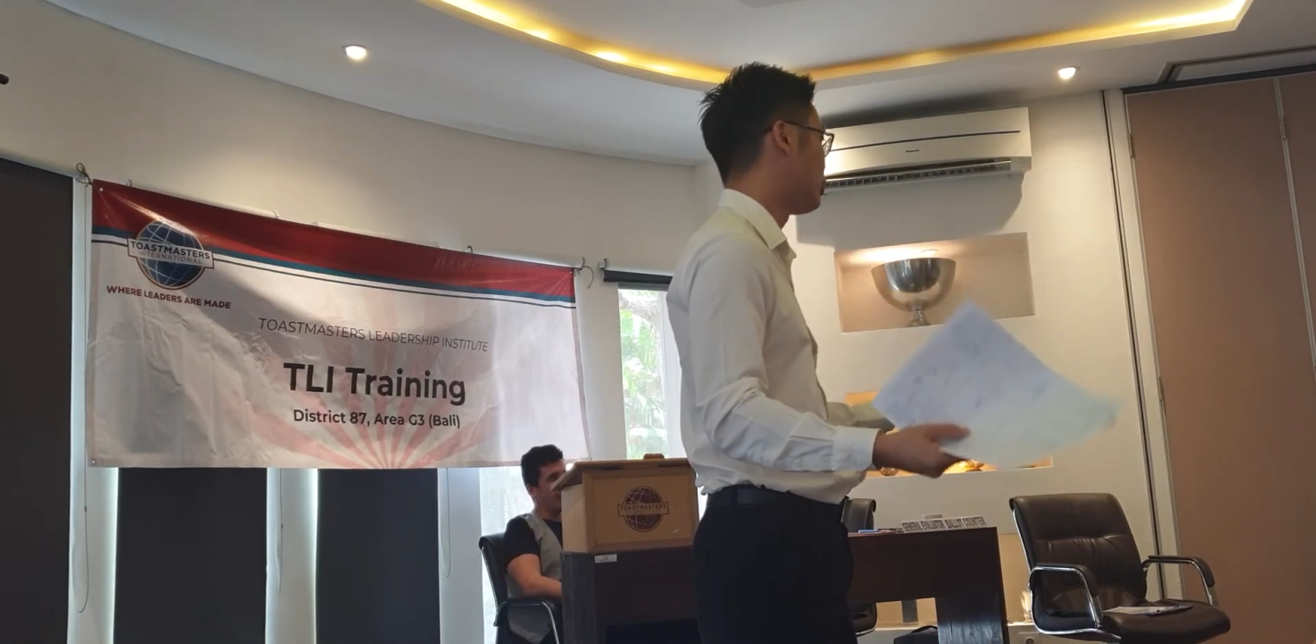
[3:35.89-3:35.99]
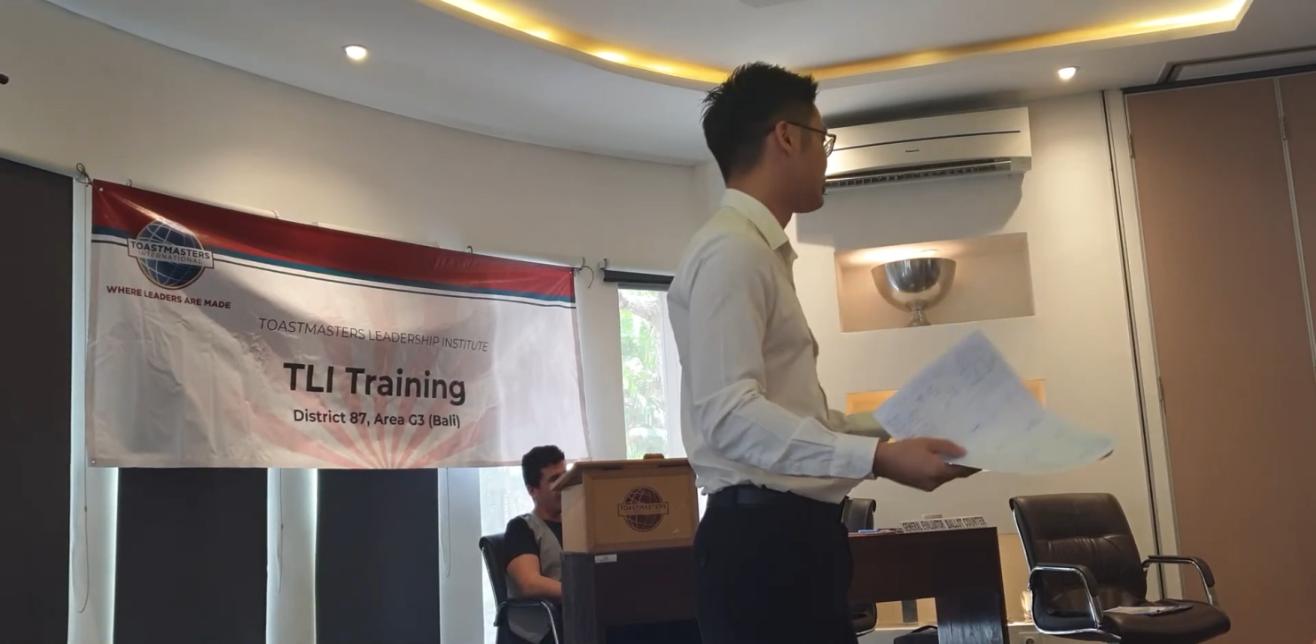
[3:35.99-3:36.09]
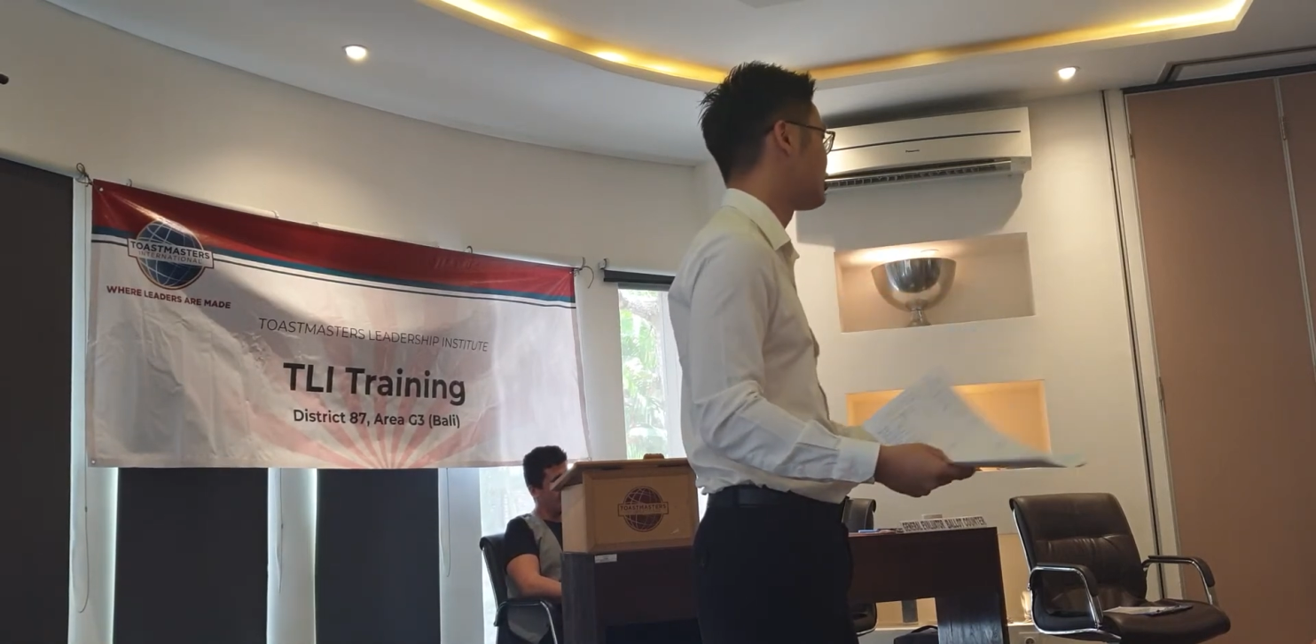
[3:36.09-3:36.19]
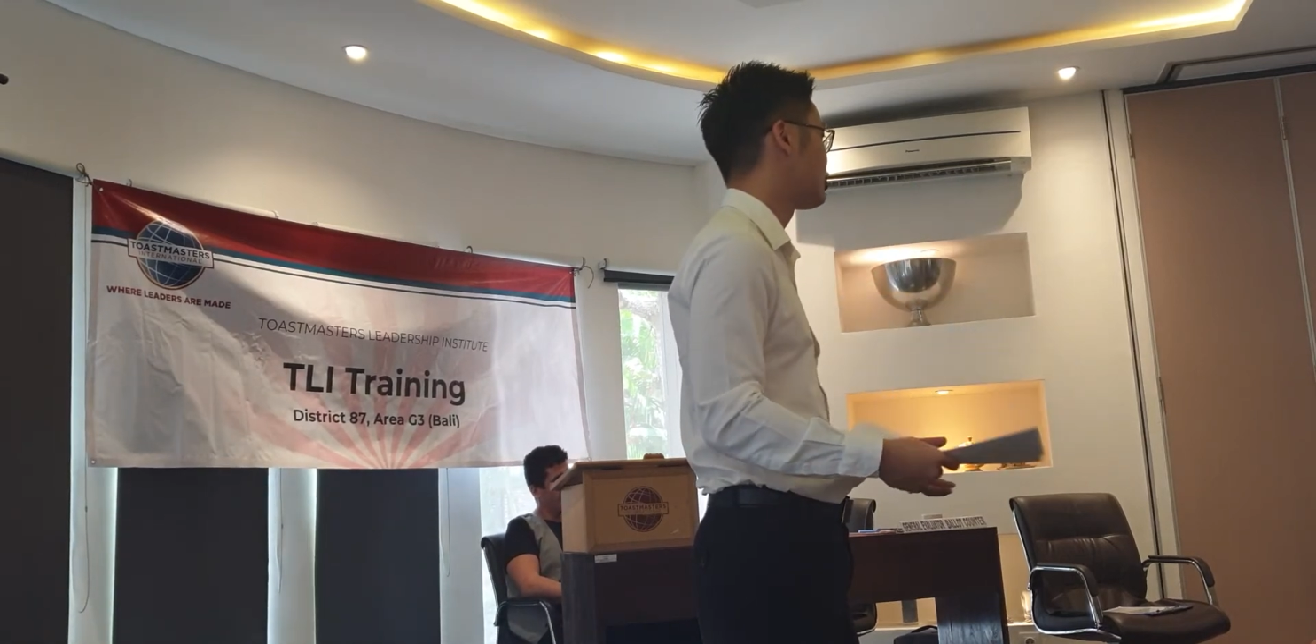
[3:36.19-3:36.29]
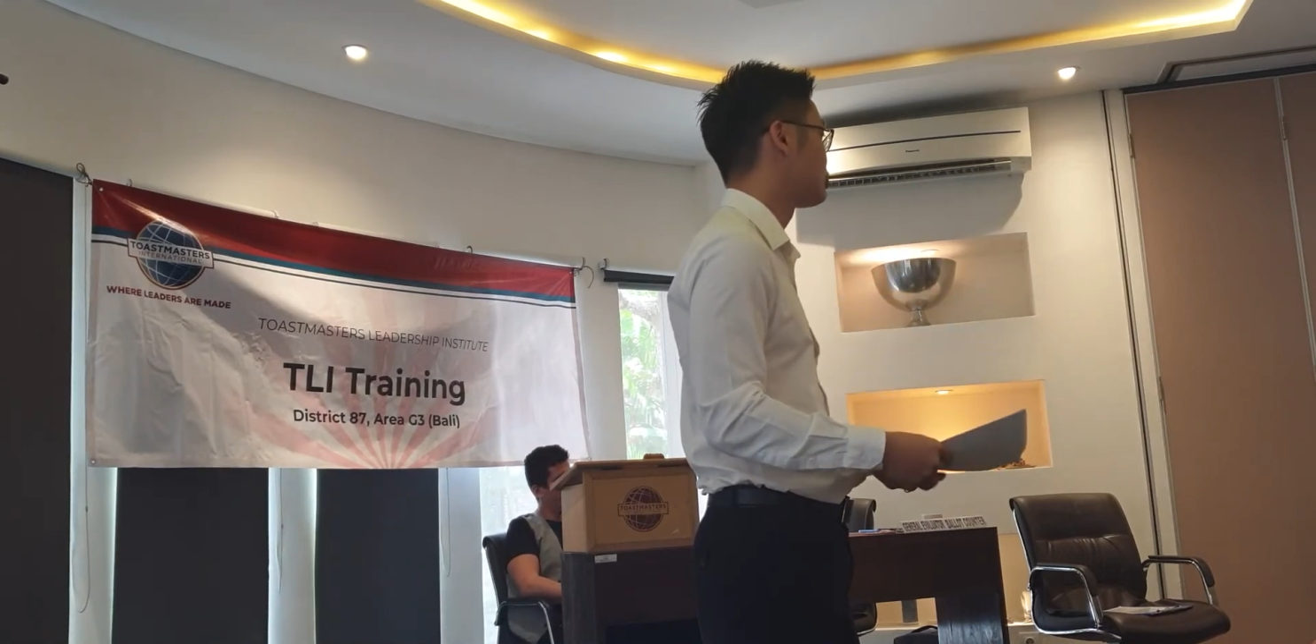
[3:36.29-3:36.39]

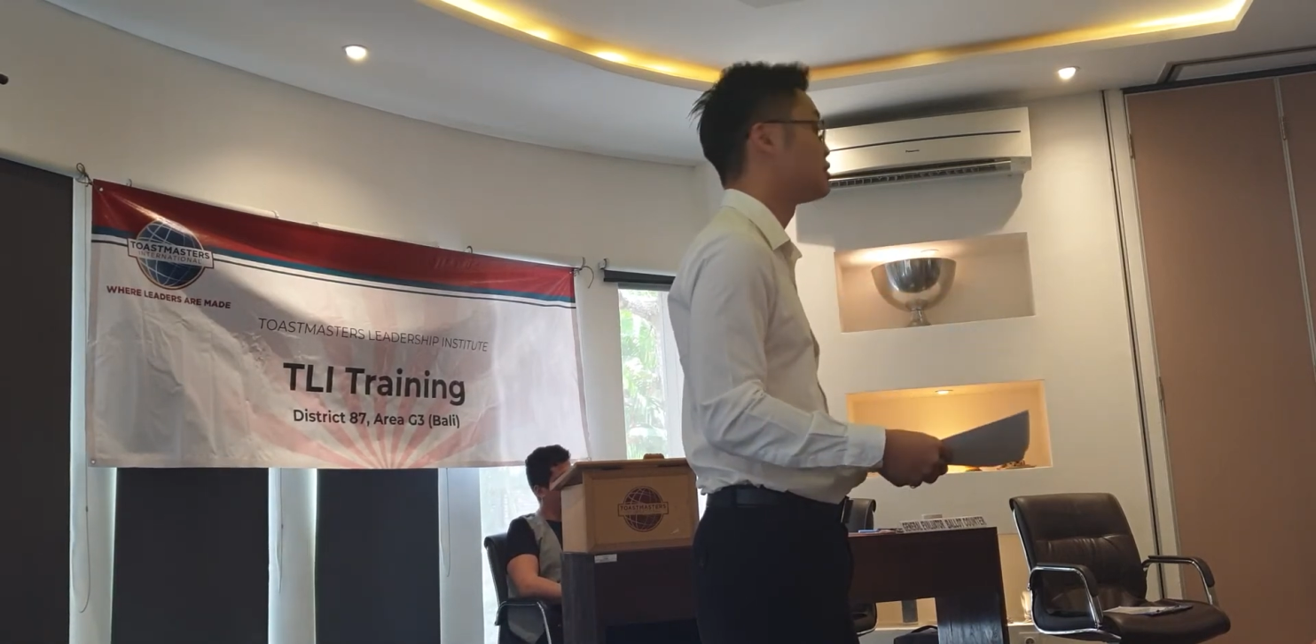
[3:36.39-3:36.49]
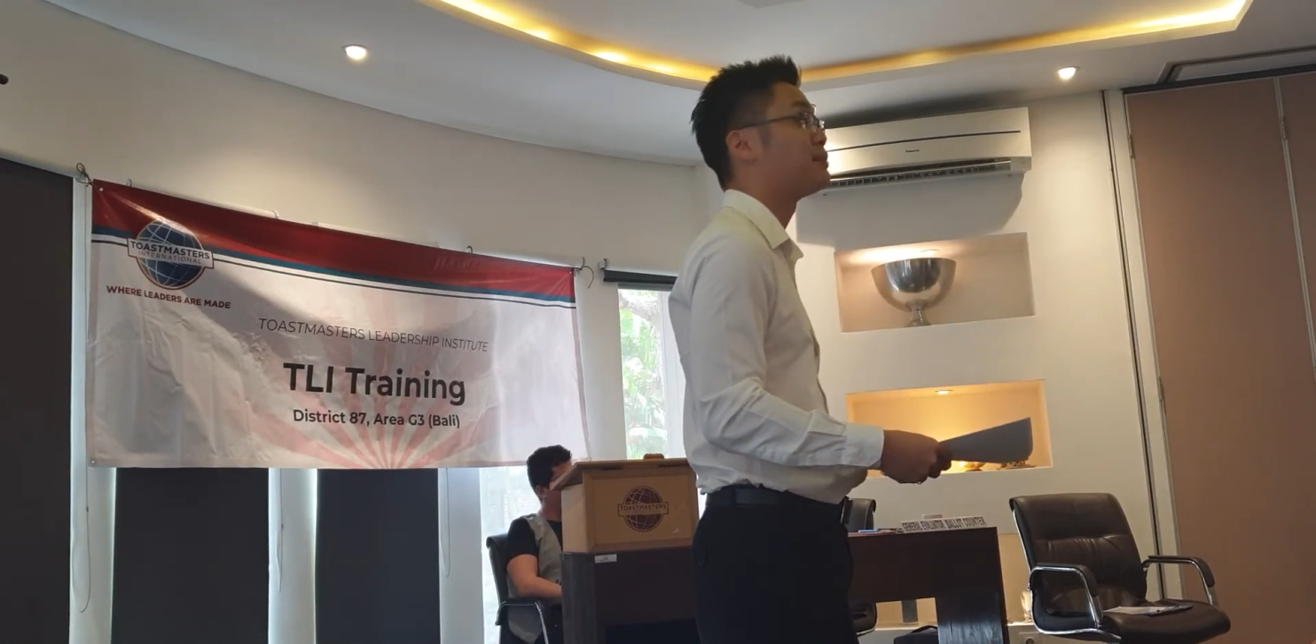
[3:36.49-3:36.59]
audience or to the